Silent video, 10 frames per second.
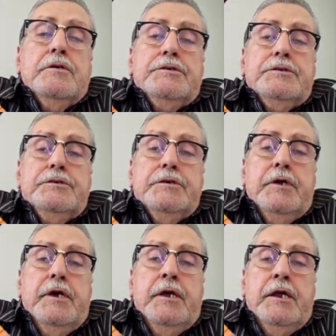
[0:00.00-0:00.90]
This is
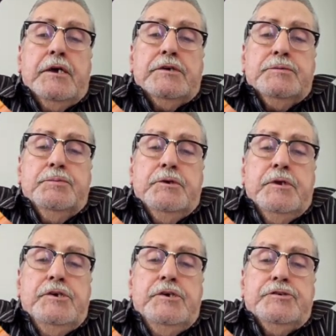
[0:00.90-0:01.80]
an
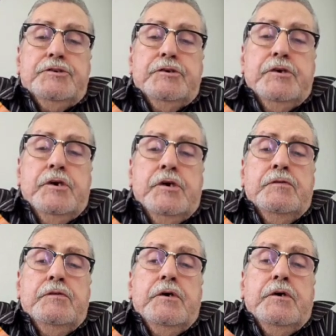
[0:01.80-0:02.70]
explanation
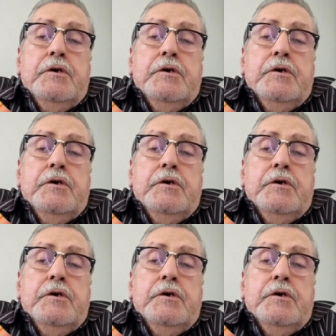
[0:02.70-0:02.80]
of